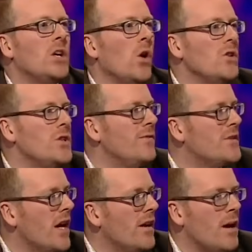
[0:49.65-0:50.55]
God you've
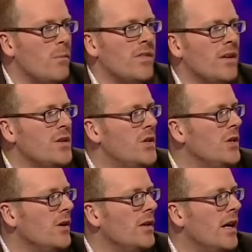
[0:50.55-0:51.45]
turned up with a
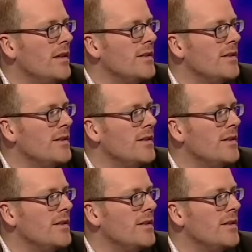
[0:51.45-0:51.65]
shotgun